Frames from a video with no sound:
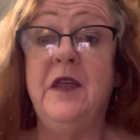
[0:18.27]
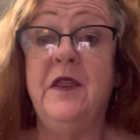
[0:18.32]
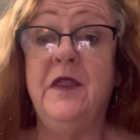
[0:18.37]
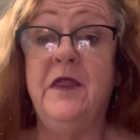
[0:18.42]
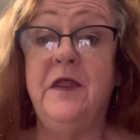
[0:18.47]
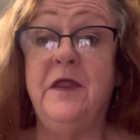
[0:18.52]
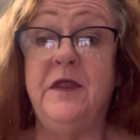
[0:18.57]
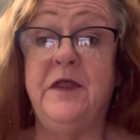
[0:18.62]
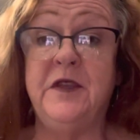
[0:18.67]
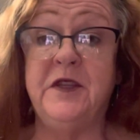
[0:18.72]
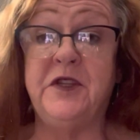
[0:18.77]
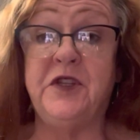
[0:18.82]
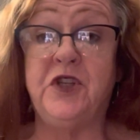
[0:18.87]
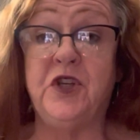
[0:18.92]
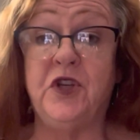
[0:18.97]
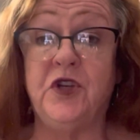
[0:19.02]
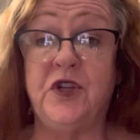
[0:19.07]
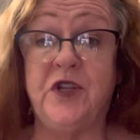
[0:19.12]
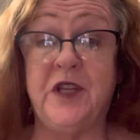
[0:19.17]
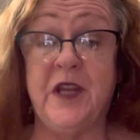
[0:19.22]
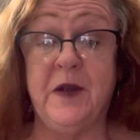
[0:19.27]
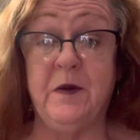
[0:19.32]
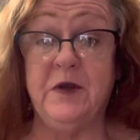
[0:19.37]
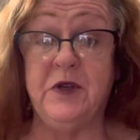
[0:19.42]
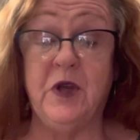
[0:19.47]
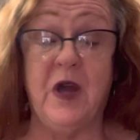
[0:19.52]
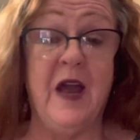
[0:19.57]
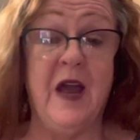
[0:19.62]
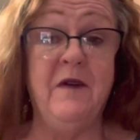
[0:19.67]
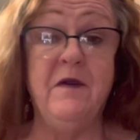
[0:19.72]
This church that I went
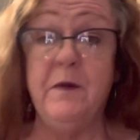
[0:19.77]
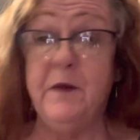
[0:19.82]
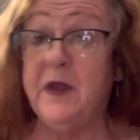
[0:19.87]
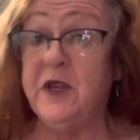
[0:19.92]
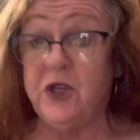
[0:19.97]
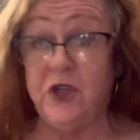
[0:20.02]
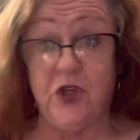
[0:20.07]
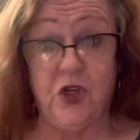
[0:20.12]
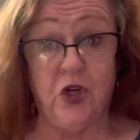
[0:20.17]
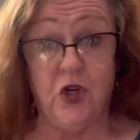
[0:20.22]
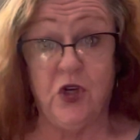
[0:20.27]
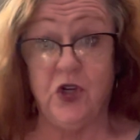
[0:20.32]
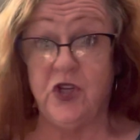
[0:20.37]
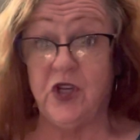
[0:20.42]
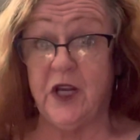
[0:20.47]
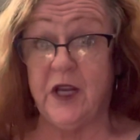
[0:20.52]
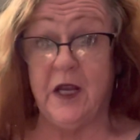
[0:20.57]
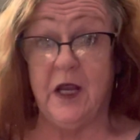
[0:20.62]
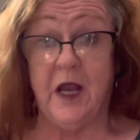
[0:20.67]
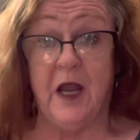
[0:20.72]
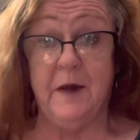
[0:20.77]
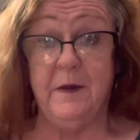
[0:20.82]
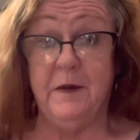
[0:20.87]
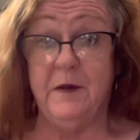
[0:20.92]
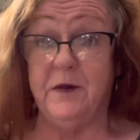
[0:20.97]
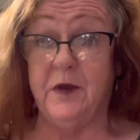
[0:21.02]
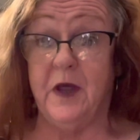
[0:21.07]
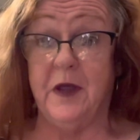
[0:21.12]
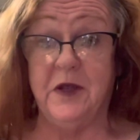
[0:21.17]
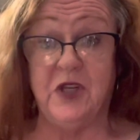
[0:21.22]
to, I haven't been to church in,
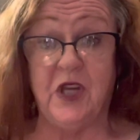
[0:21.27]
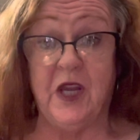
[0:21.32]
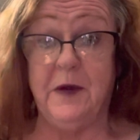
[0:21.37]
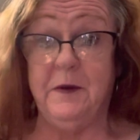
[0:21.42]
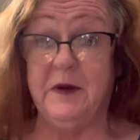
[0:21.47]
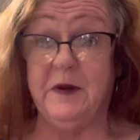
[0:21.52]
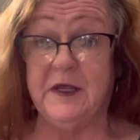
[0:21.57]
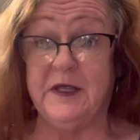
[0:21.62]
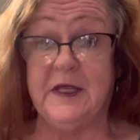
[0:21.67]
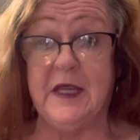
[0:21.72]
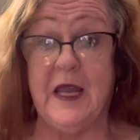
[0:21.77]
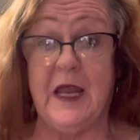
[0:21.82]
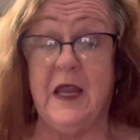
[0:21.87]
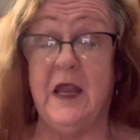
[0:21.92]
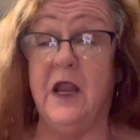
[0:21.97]
I'm ashamed to say,